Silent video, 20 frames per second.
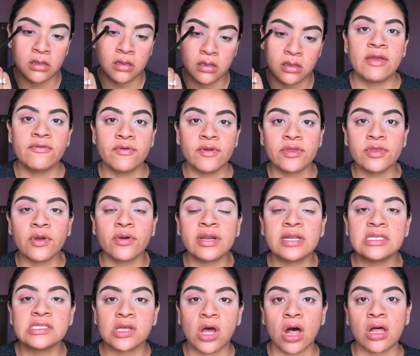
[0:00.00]
If you
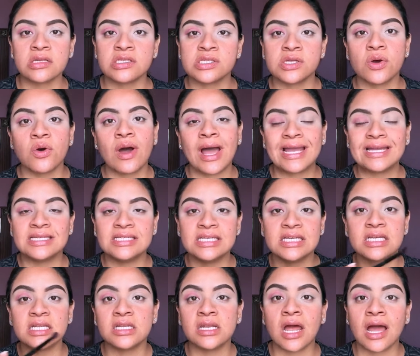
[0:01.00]
notice also, I
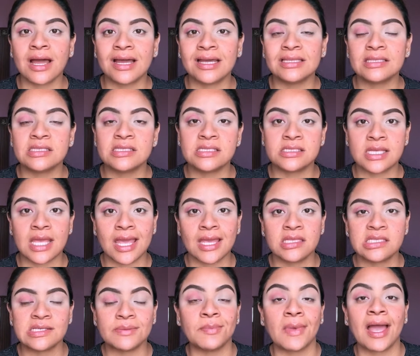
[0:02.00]
did not
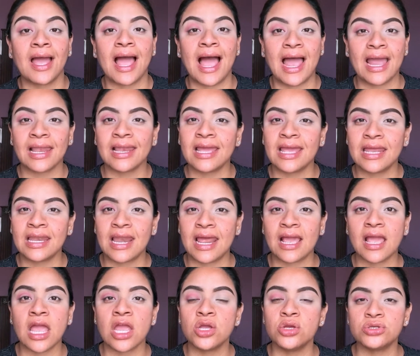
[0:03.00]
set my eyelid like
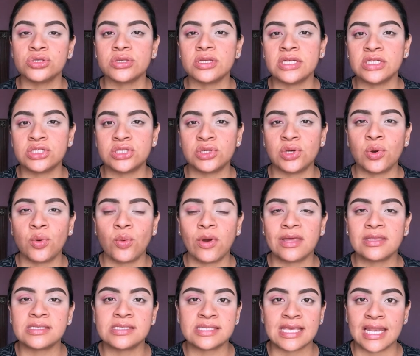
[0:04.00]
I usually do
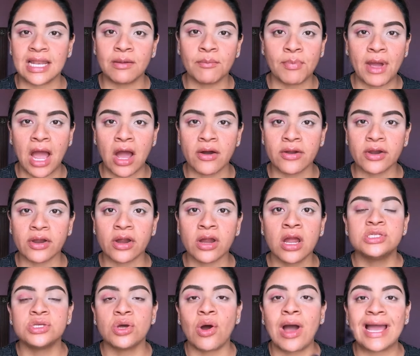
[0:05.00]
with setting powder.
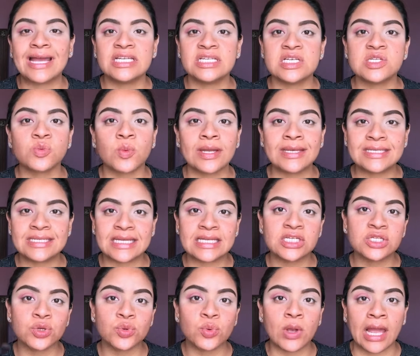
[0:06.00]
So I just went in
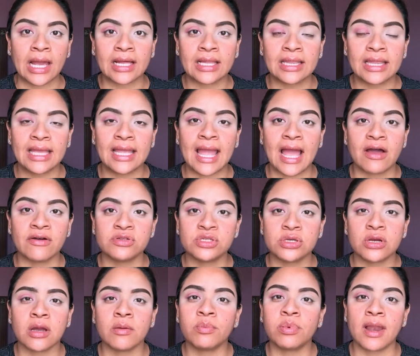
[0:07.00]
directly after
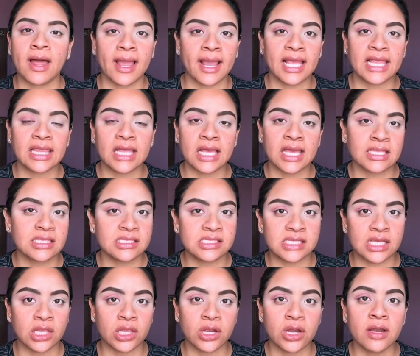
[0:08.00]
applying the
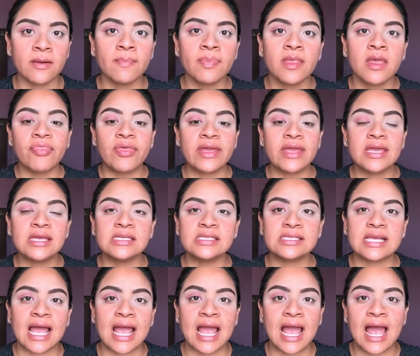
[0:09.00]
concealer. This
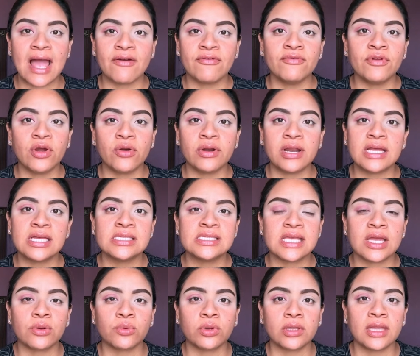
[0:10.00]
I have noticed
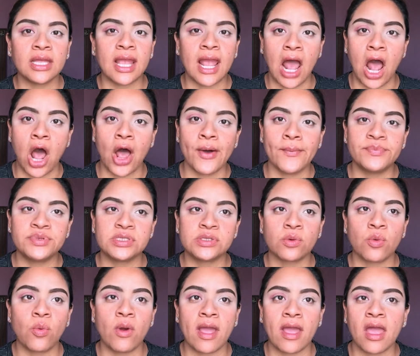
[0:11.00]
that really helps
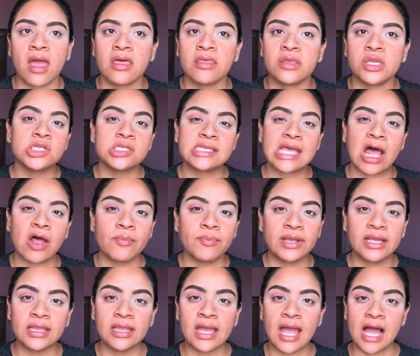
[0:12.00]
with just
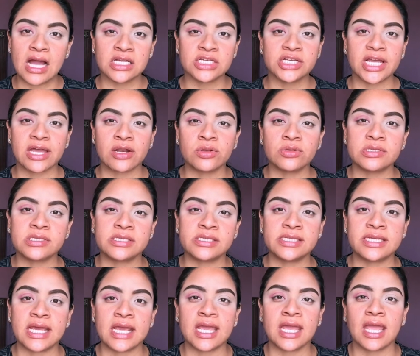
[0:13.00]
helping the eyeshadow
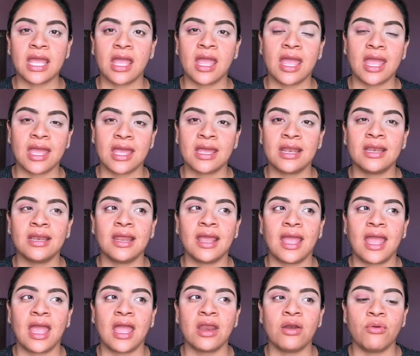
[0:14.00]
stick in
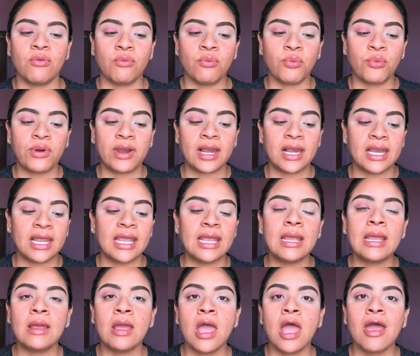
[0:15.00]
and
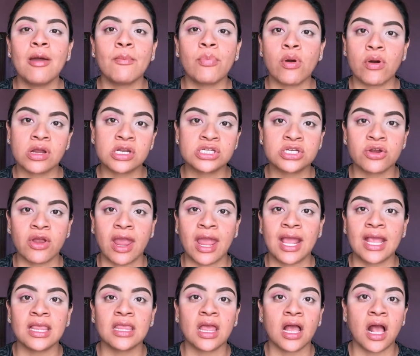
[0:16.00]
really
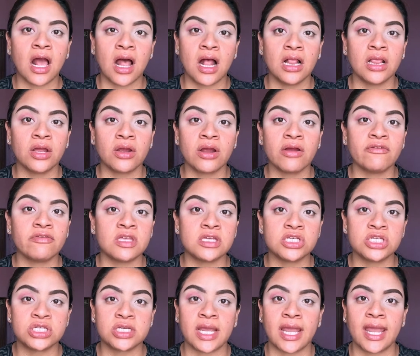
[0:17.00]
portraying the color of the
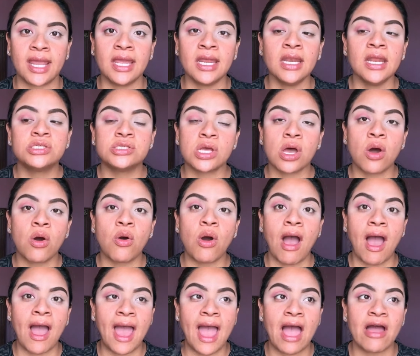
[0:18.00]
shade. So
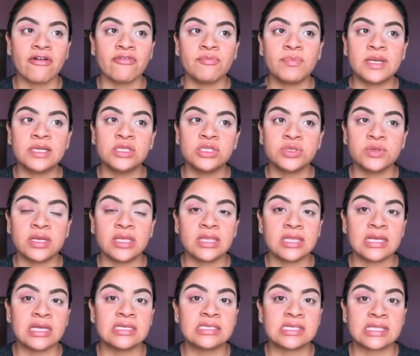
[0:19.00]
I have been doing
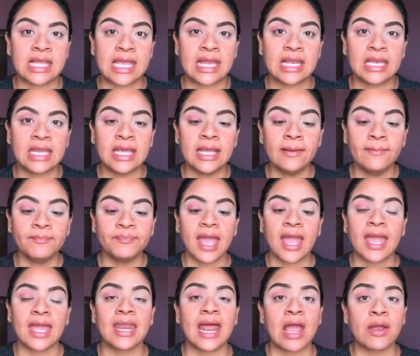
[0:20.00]
this lately
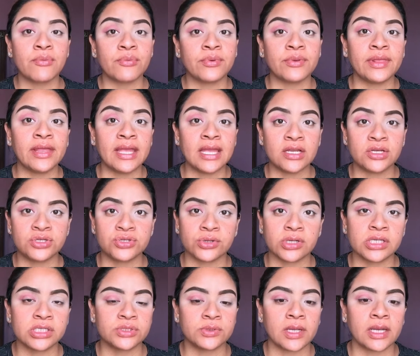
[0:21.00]
and I really
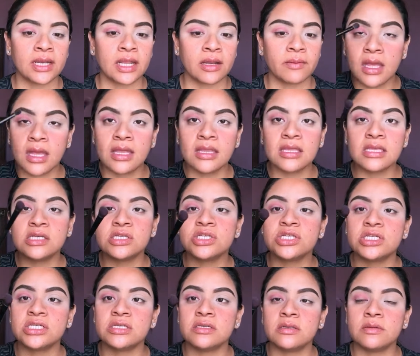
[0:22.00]
enjoy doing it. And
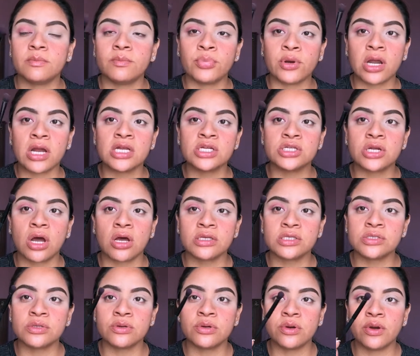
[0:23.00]
this brush
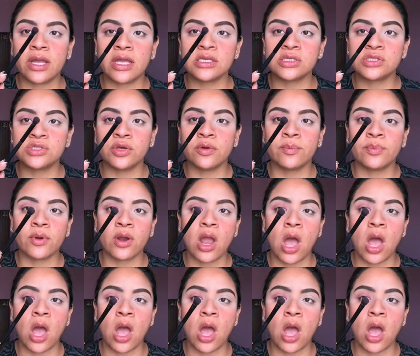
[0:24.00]
also is super